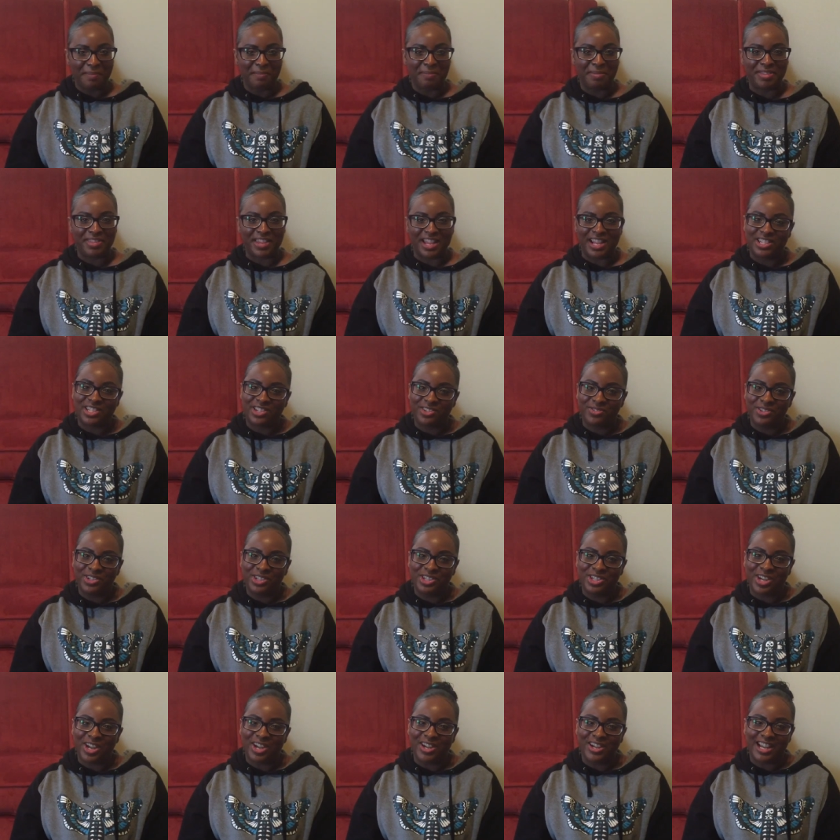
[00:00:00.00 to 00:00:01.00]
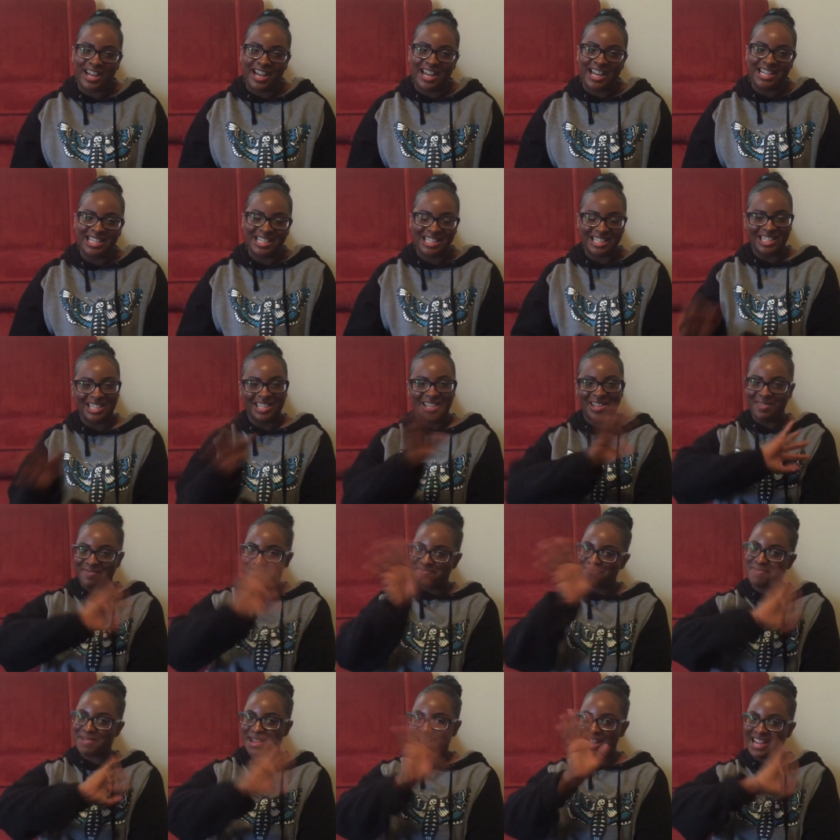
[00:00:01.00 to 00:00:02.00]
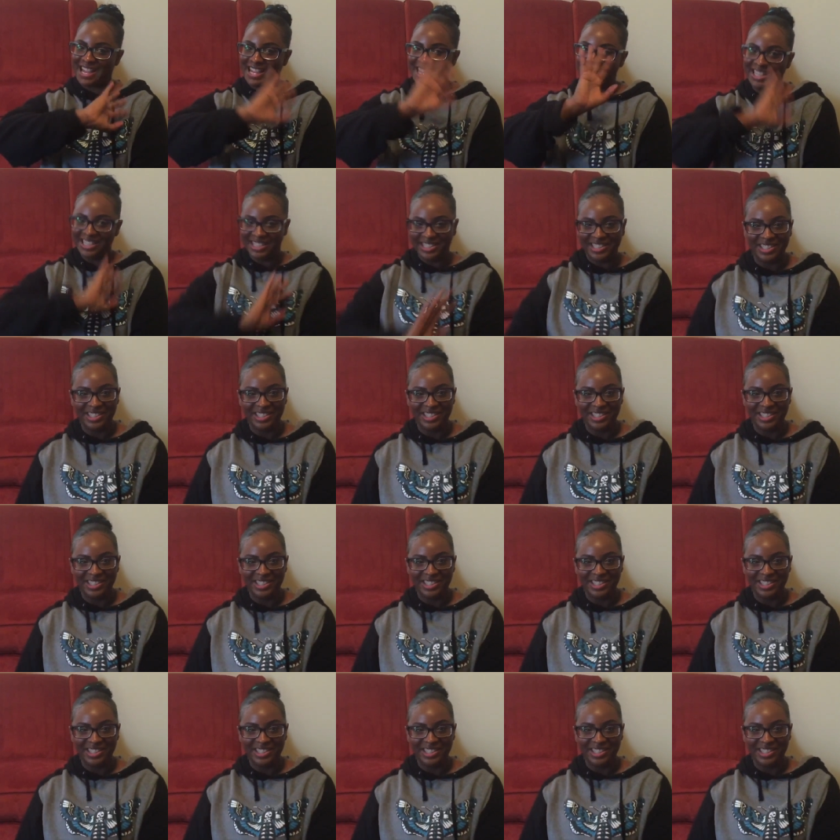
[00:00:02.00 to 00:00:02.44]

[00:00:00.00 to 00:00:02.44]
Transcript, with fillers: But that's her first haul, guys. Bye!